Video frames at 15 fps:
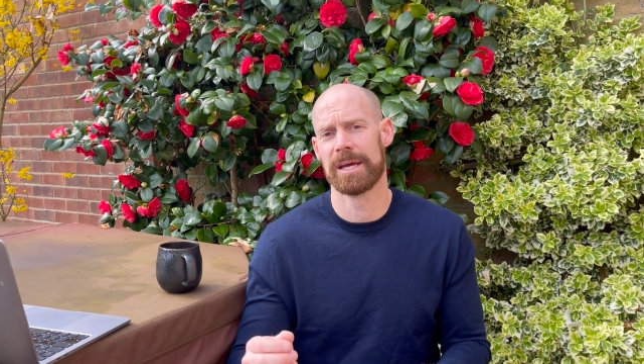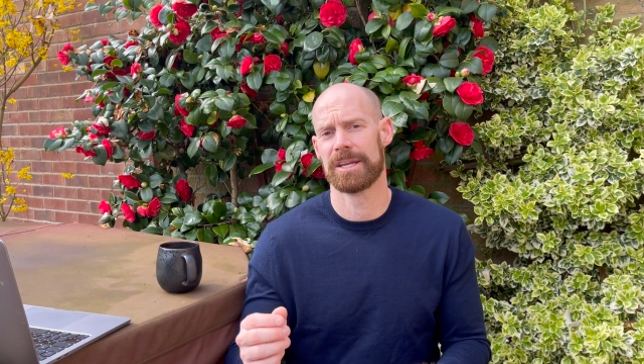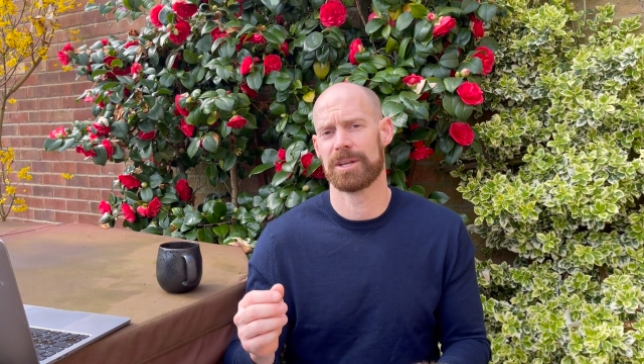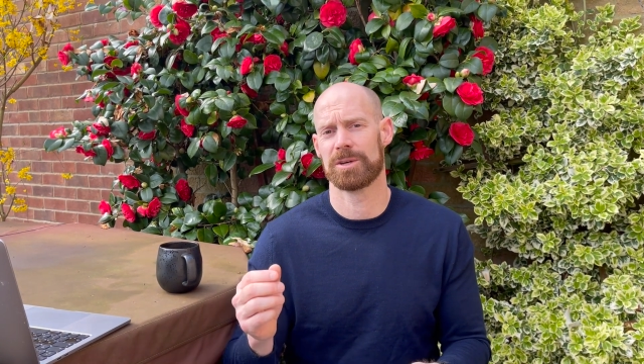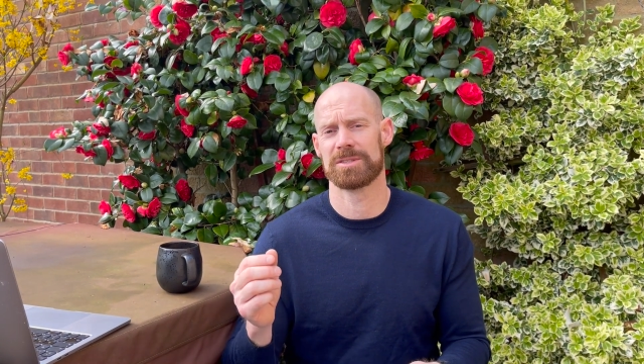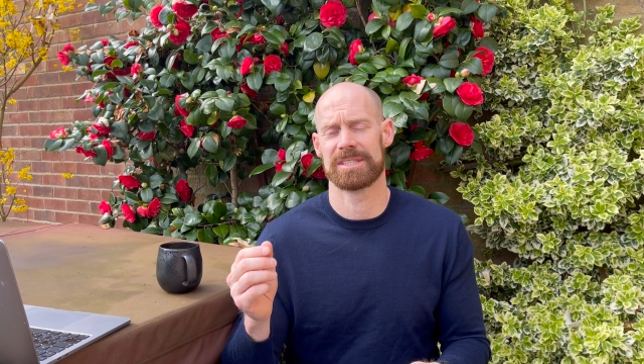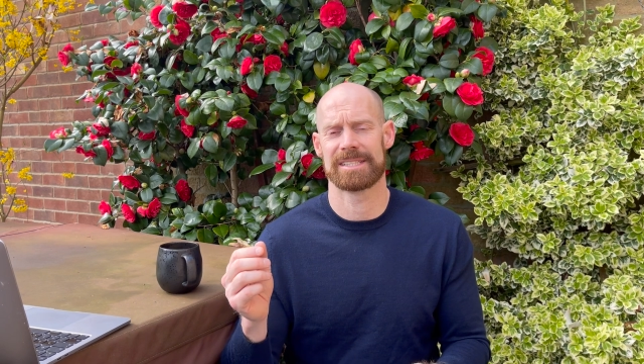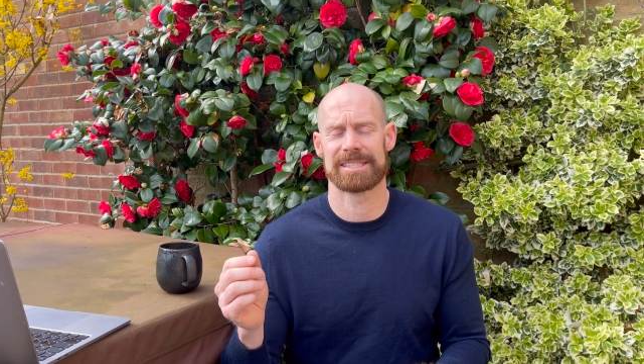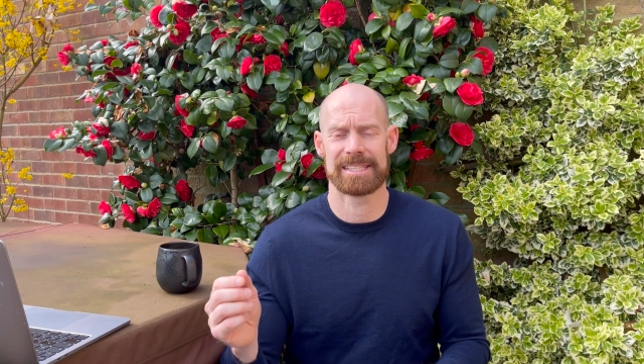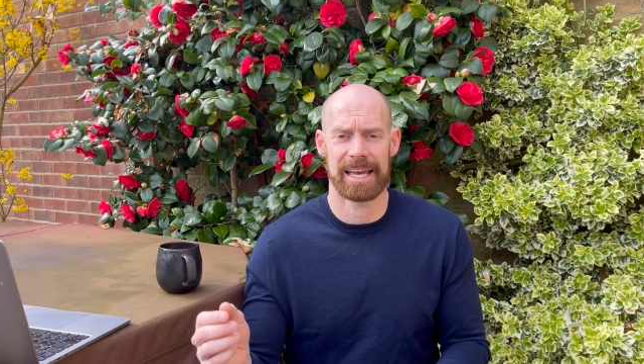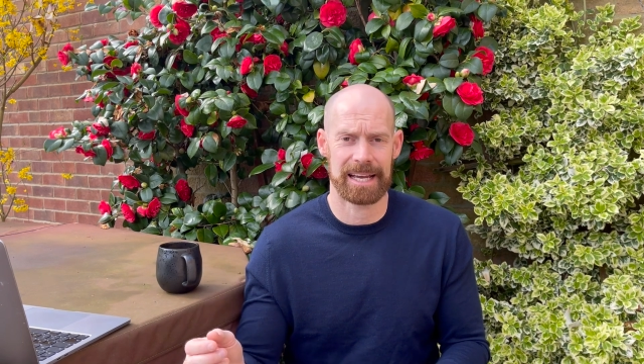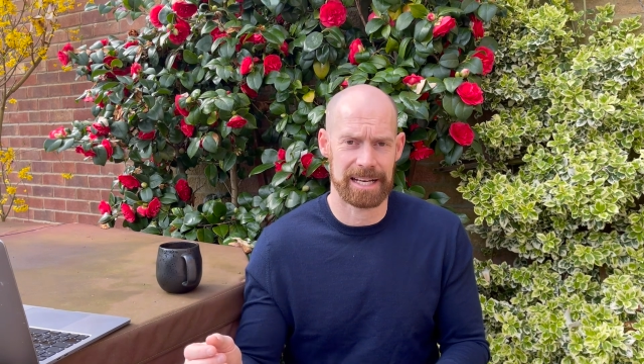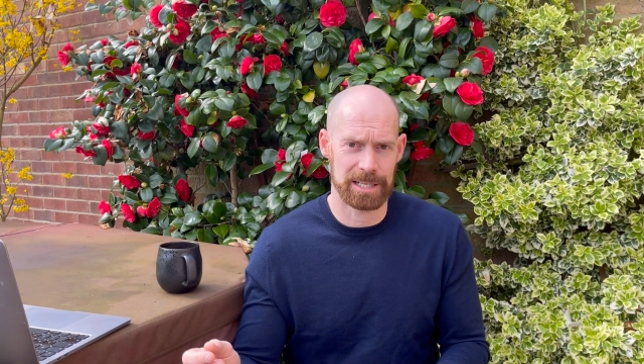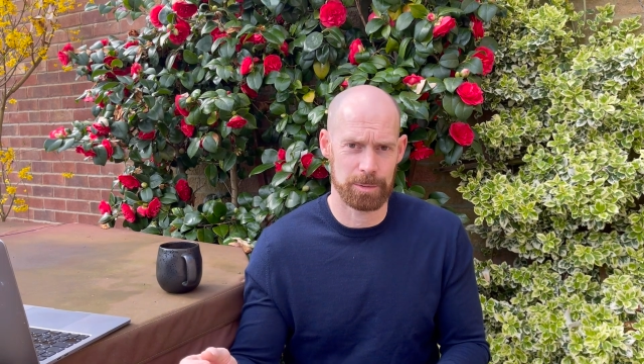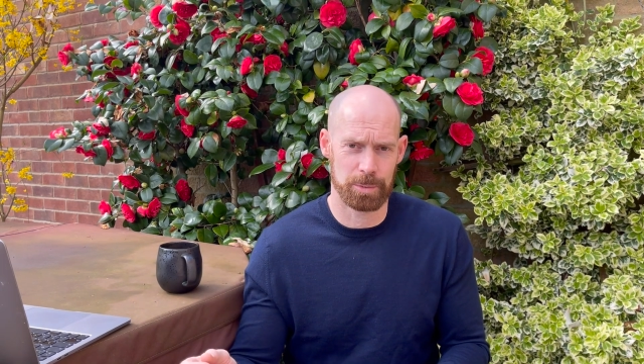knows
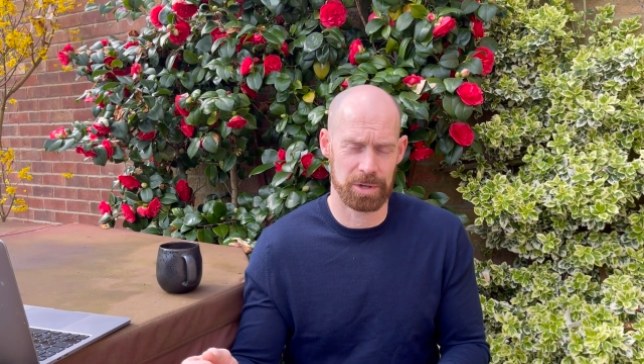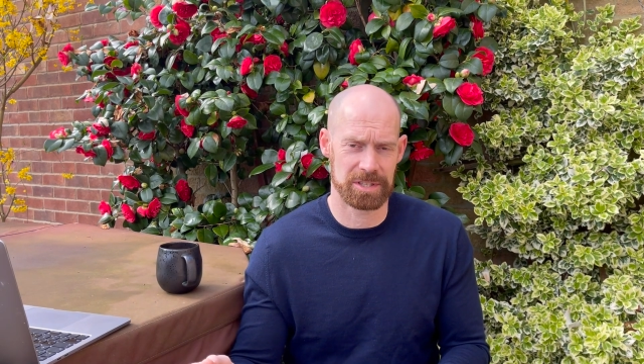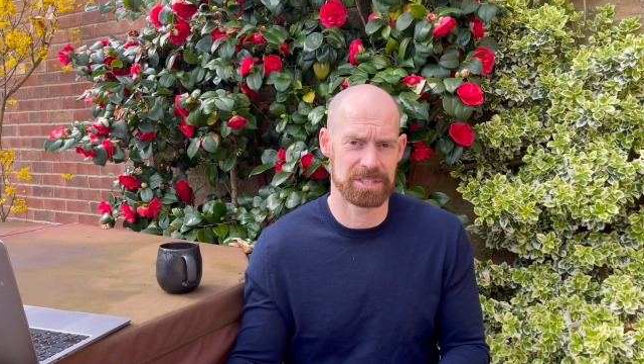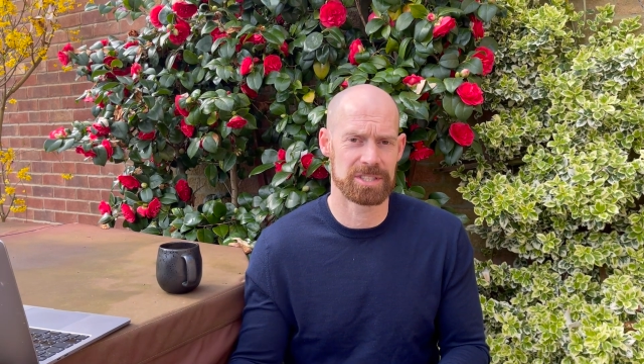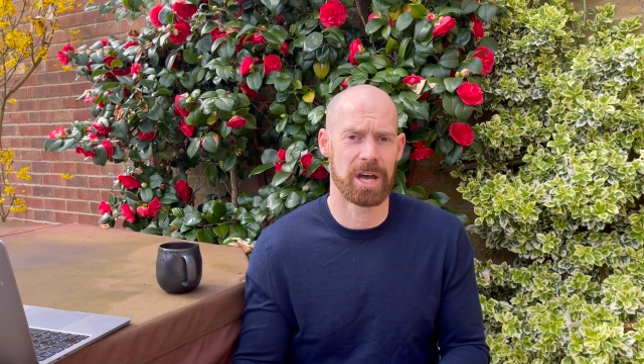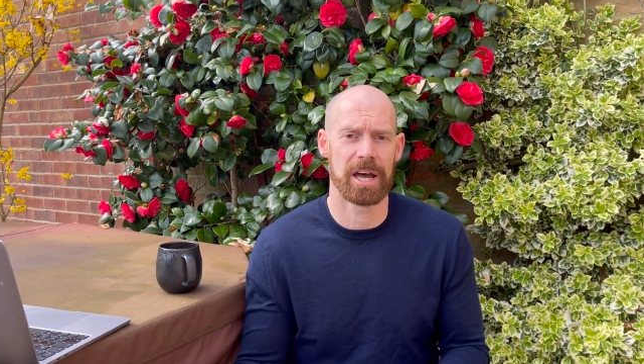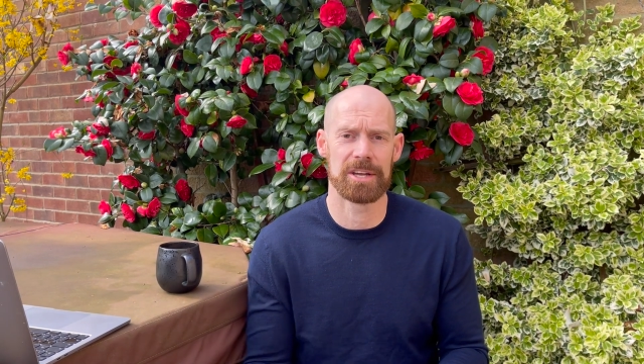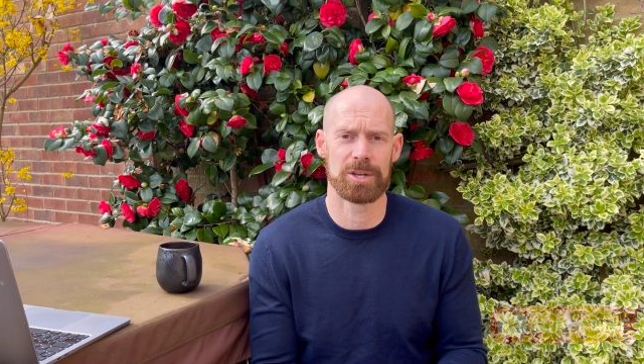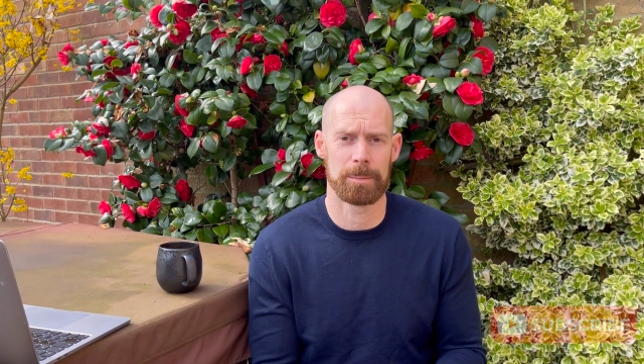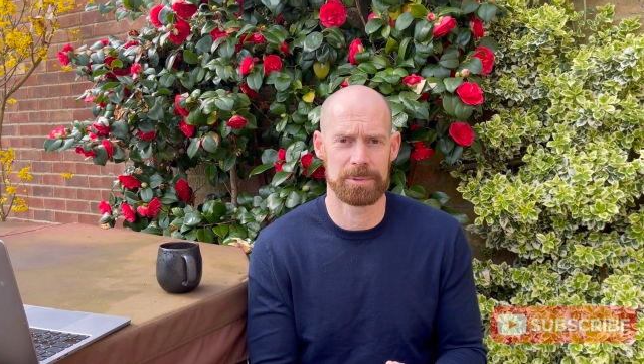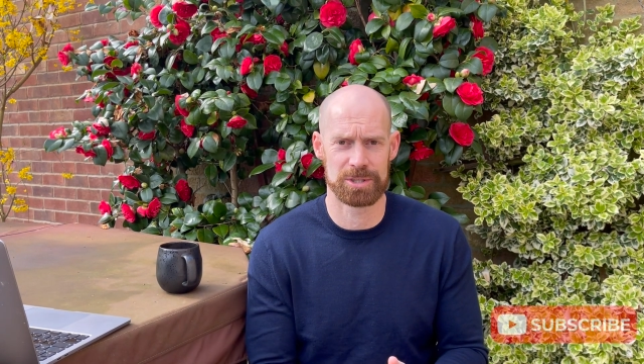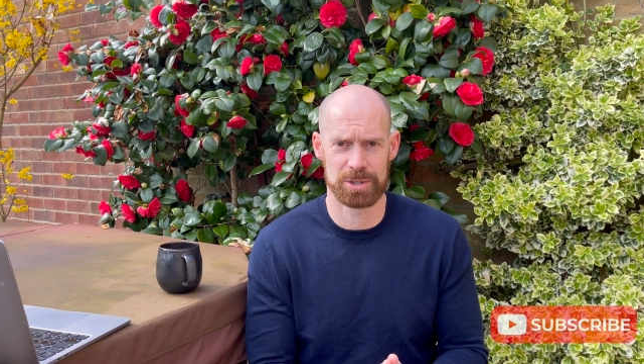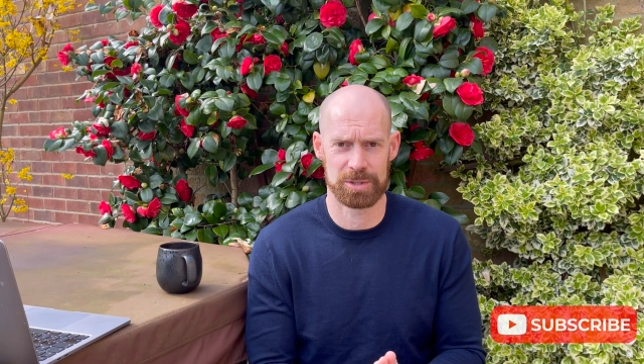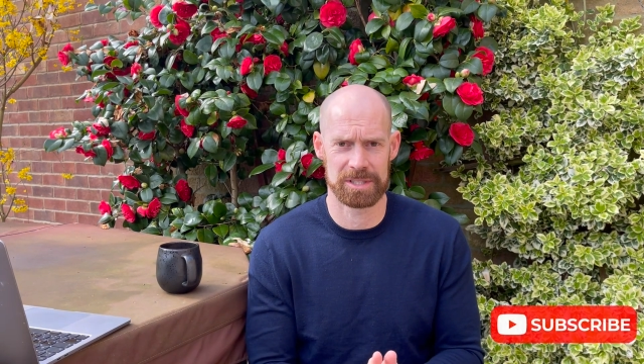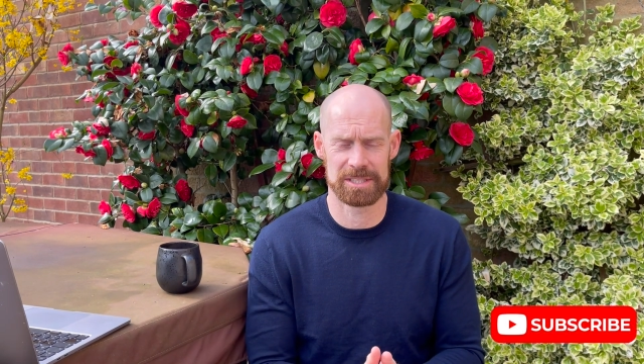exactly what the tide
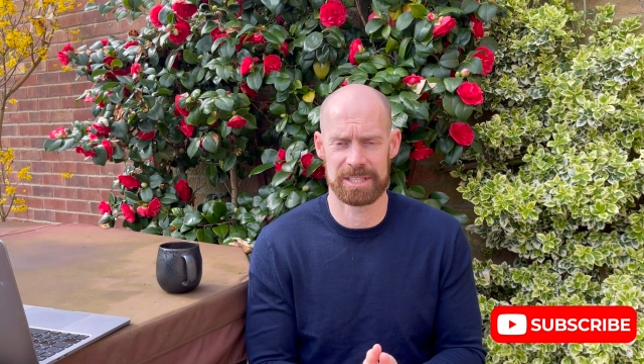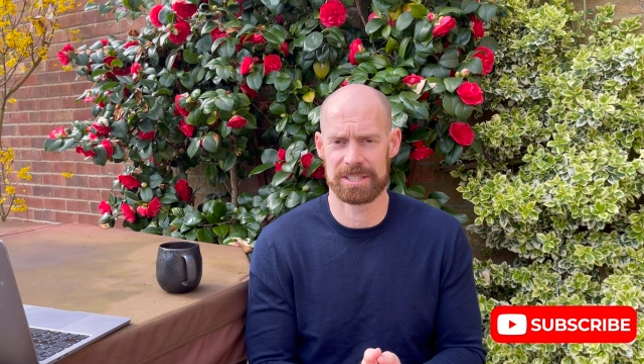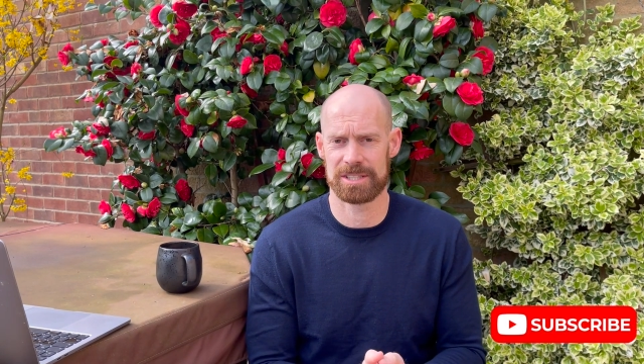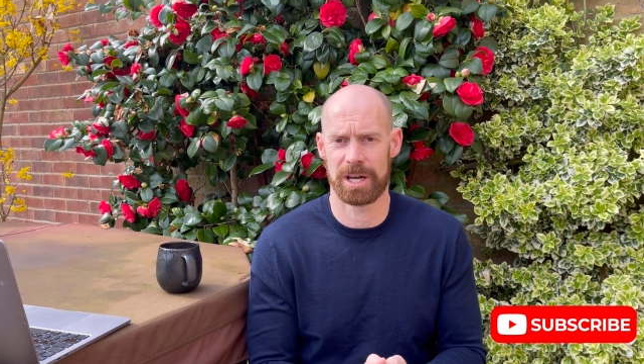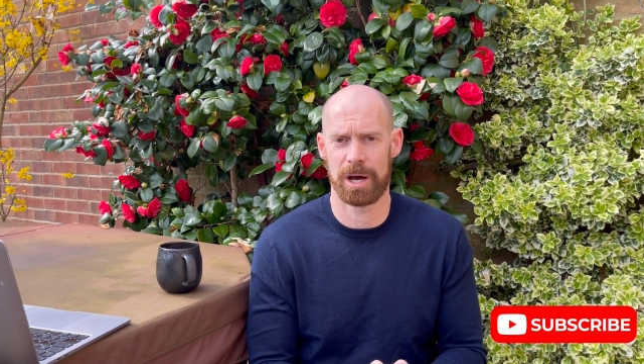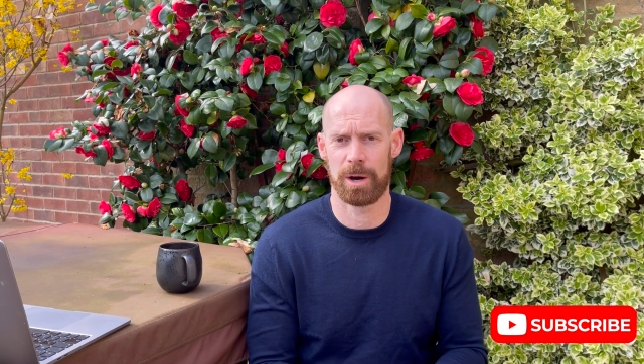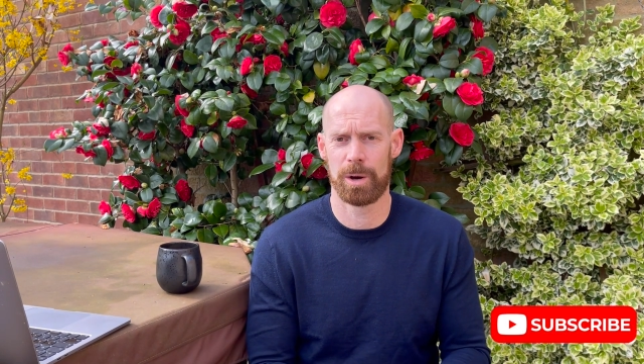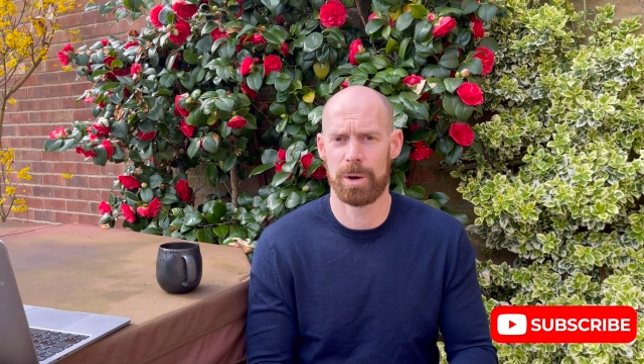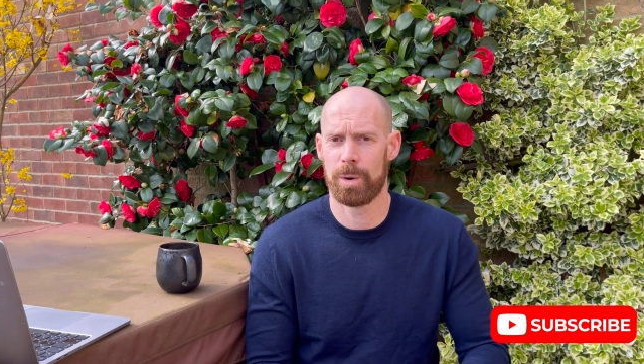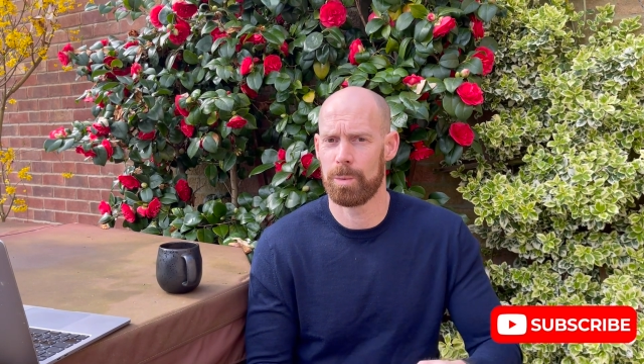opportunities are.